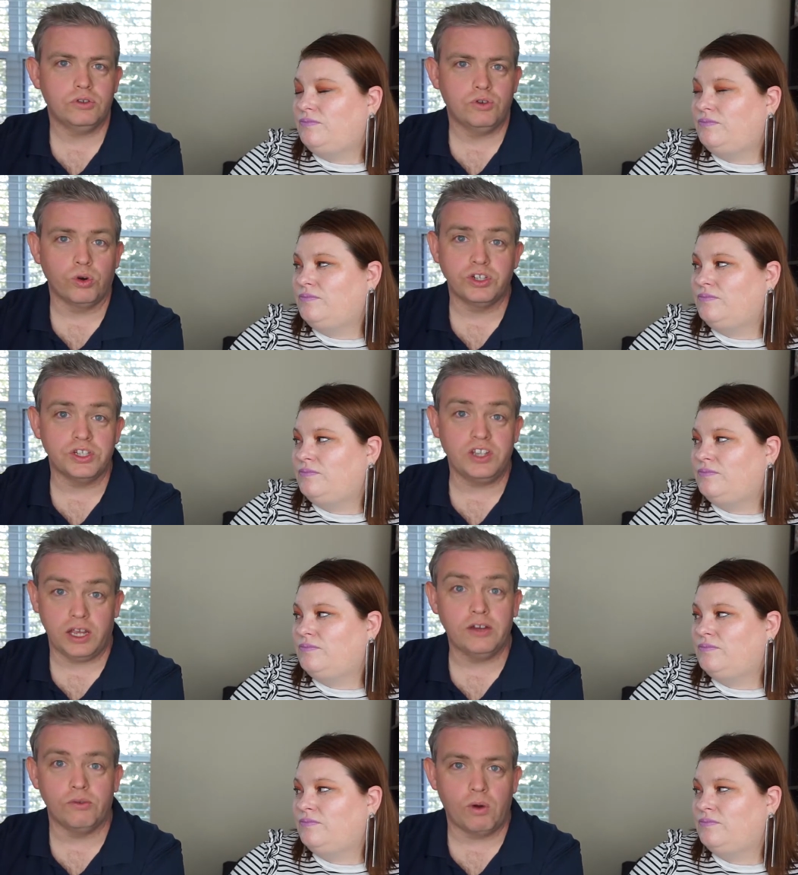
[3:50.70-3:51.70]
Speaker 1: courses
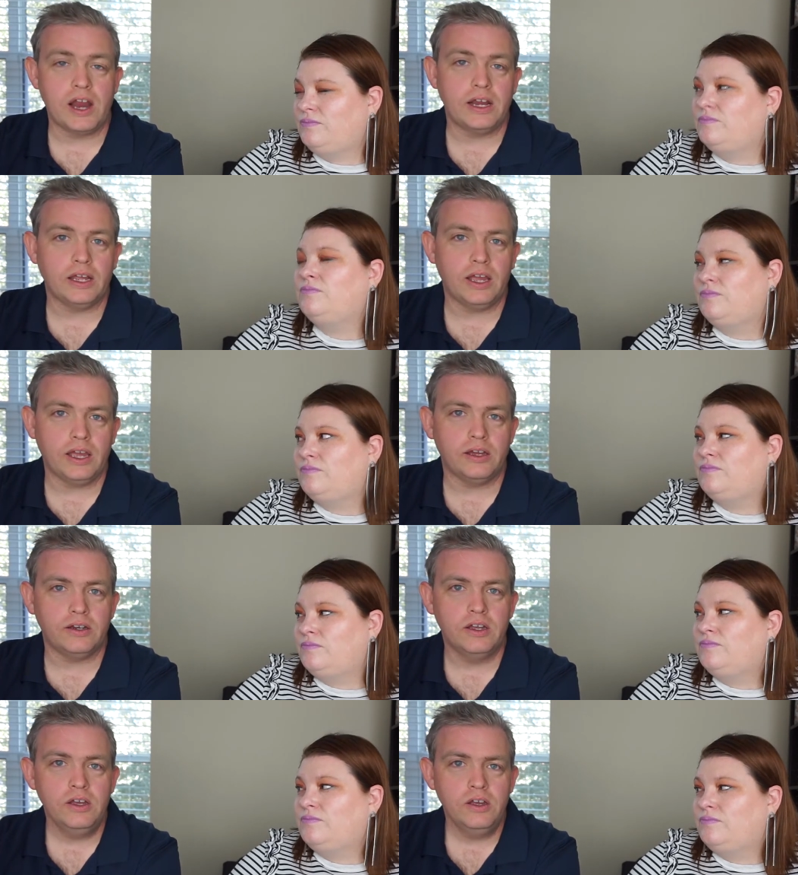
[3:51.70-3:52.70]
in writing,
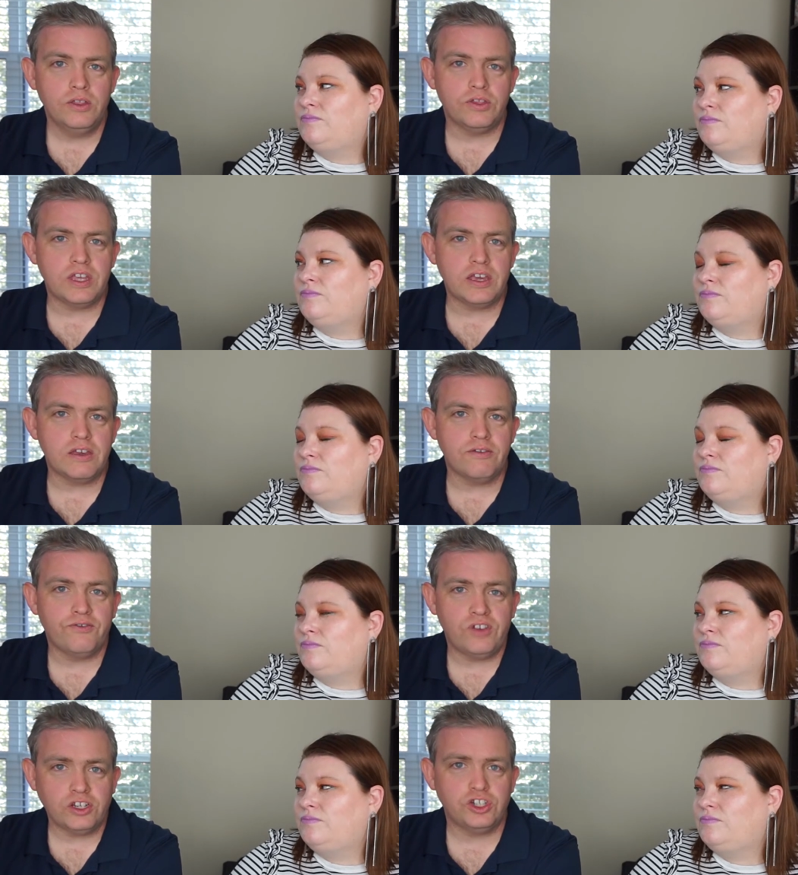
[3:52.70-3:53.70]
and the
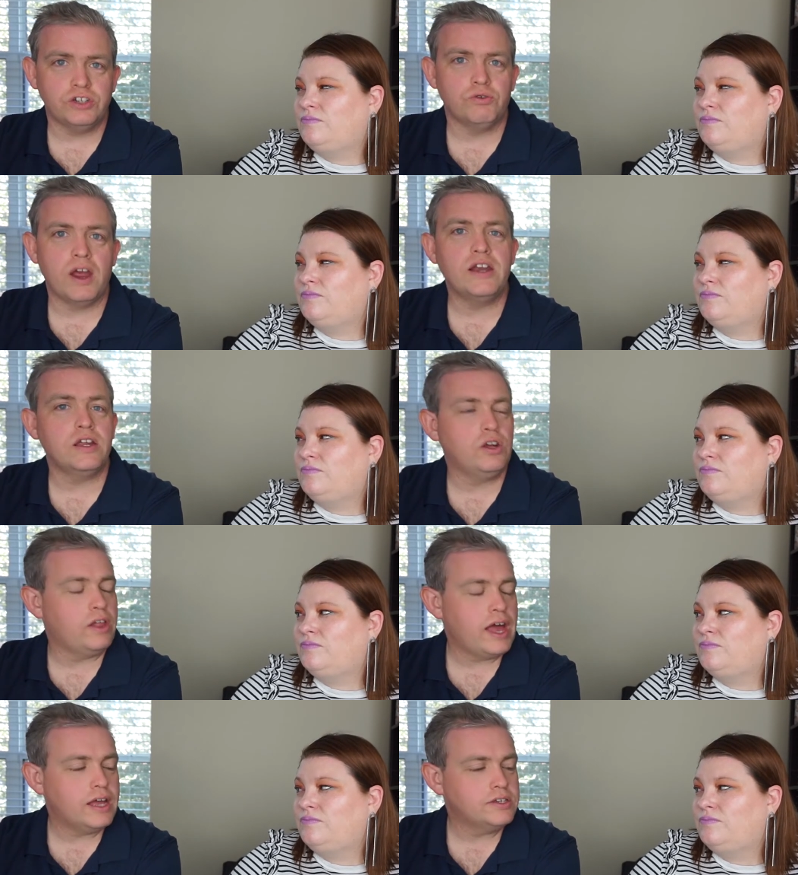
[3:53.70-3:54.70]
fiction writing
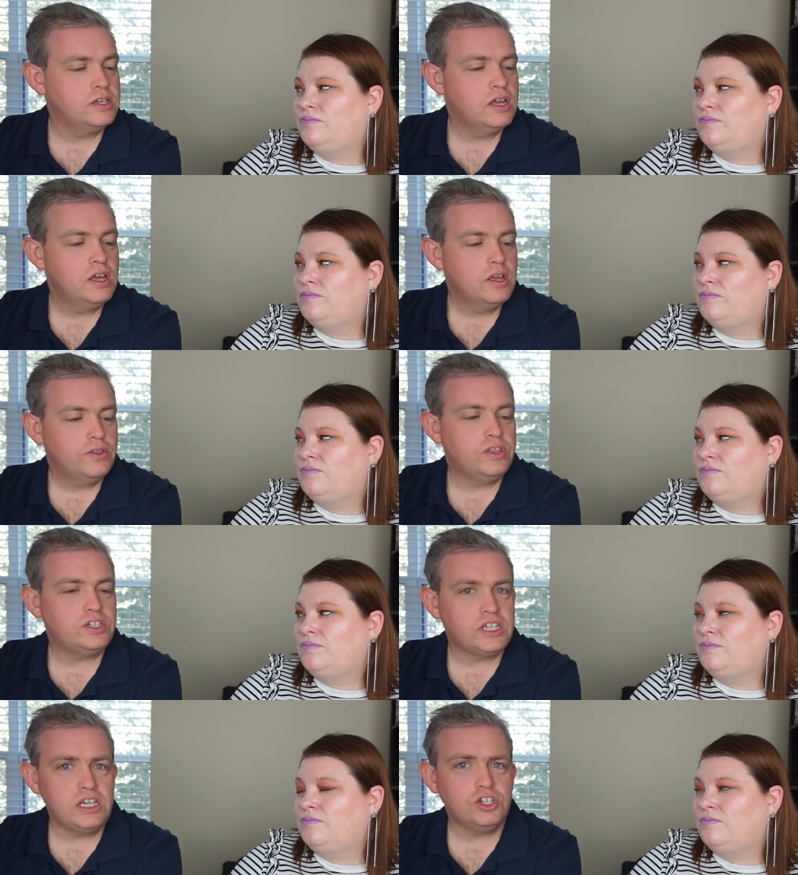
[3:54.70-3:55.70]
class, the
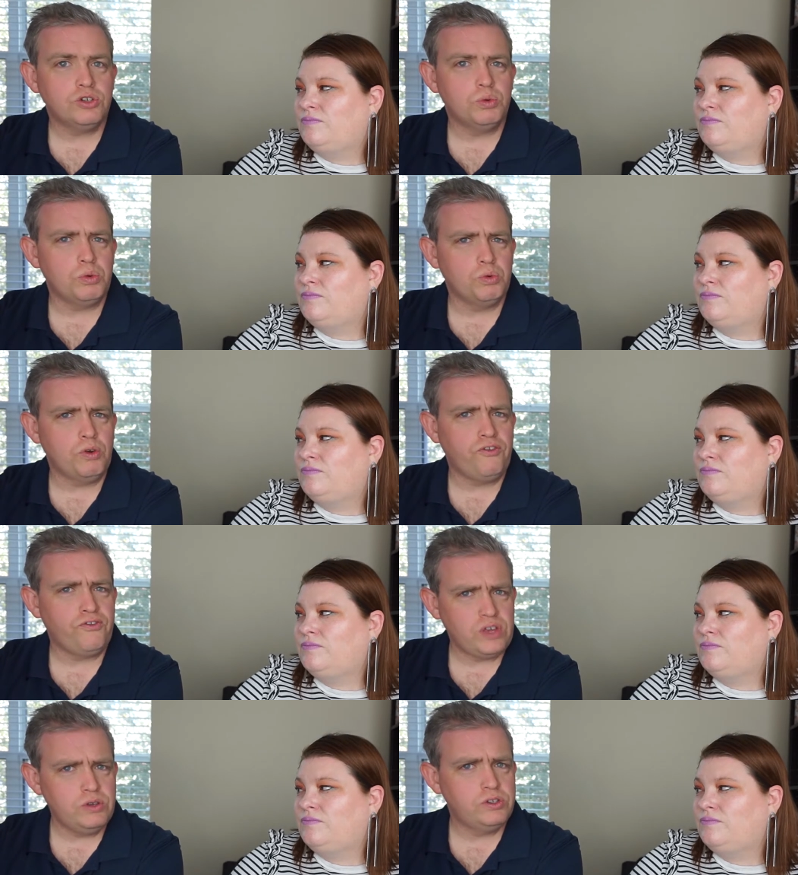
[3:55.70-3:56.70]
teacher
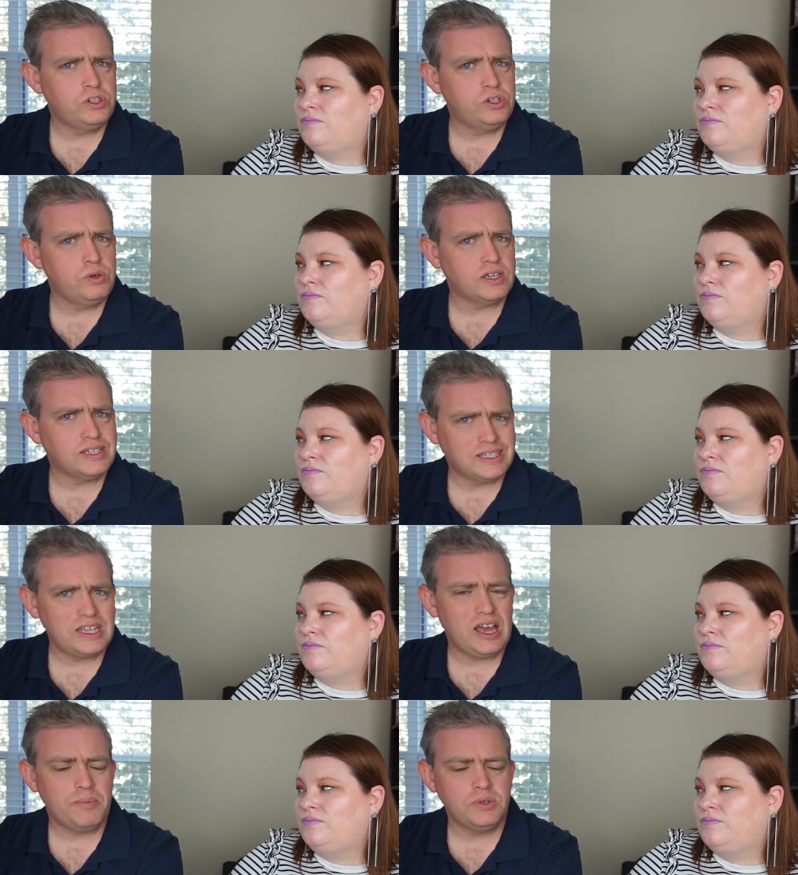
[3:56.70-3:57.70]
refused to
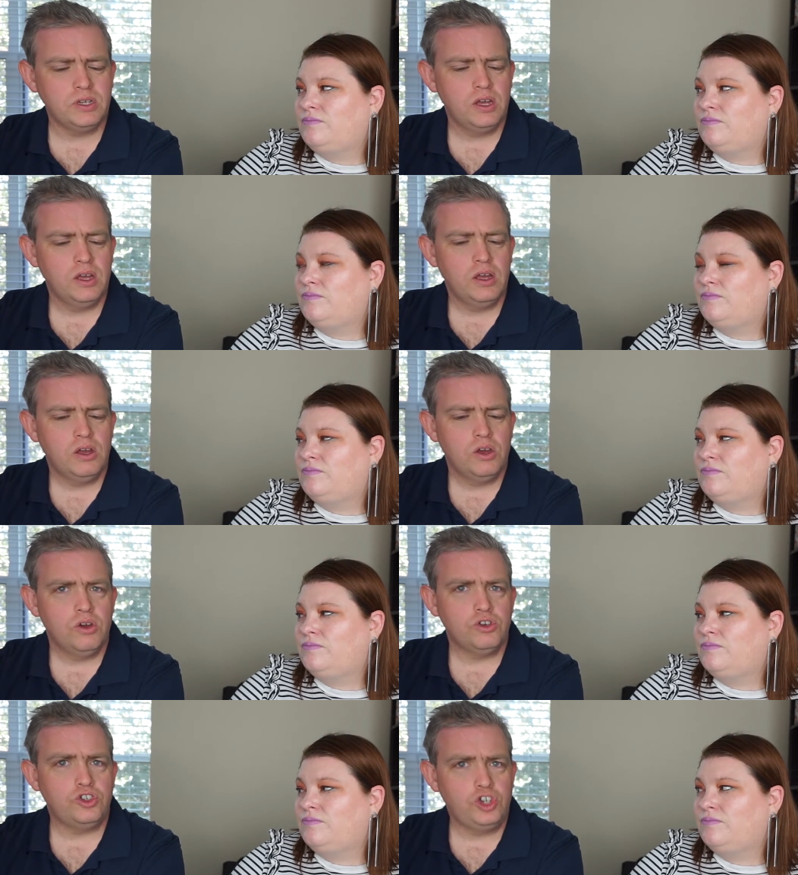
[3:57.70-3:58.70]
accept
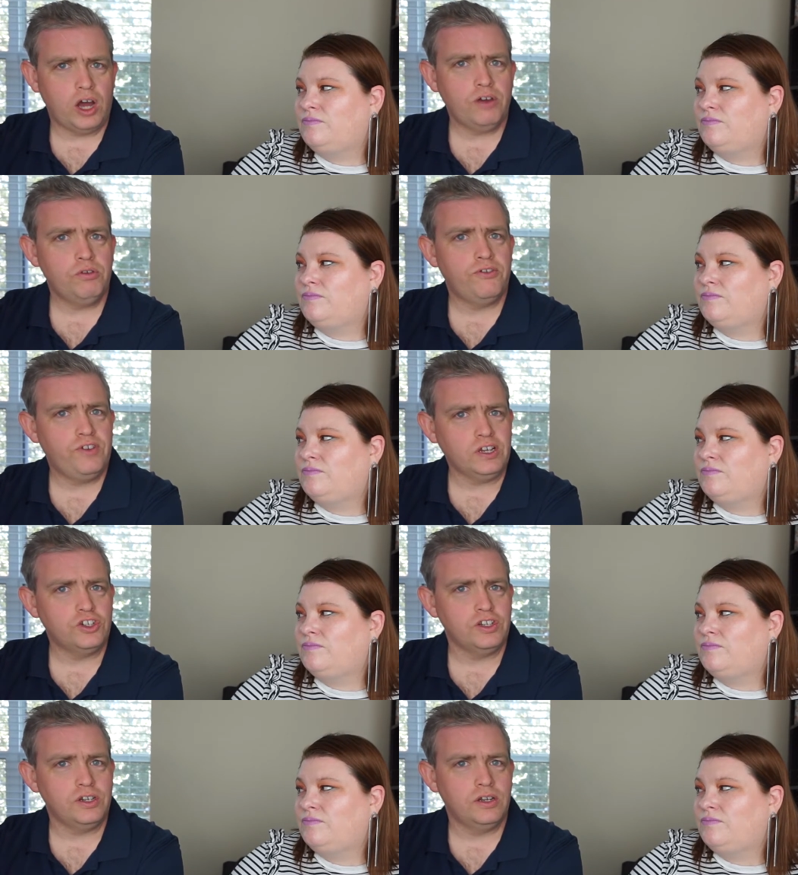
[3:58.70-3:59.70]
genre
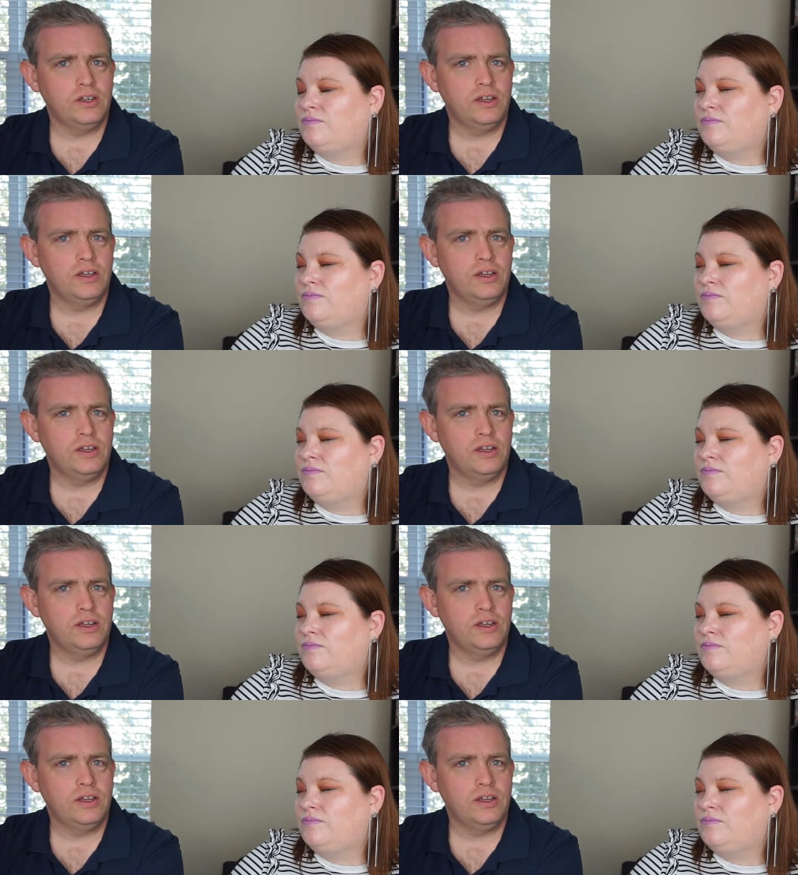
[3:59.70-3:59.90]
fiction